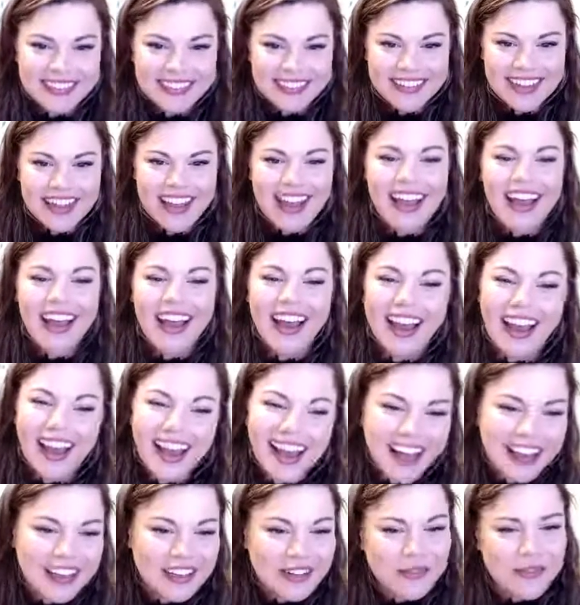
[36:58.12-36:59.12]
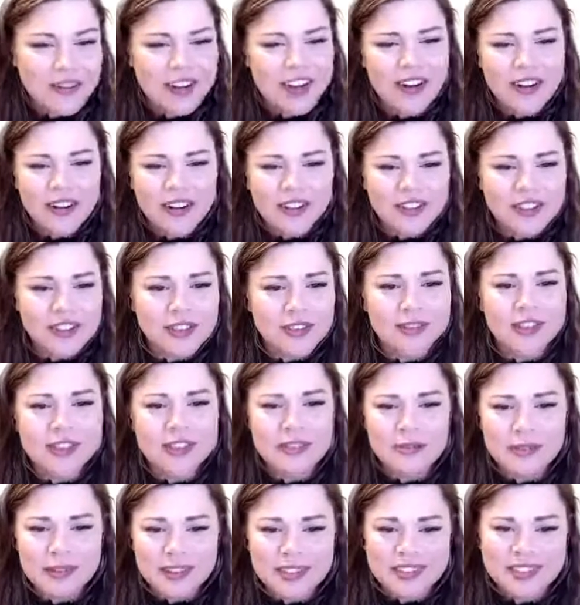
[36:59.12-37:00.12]
I know we all do
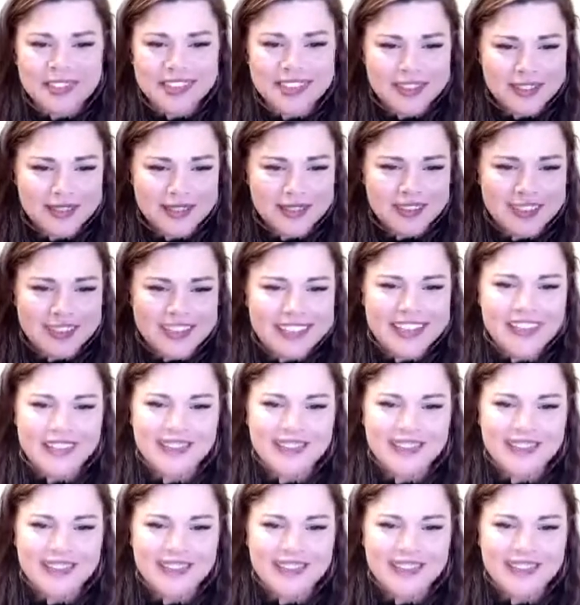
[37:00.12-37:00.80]
as business owners, I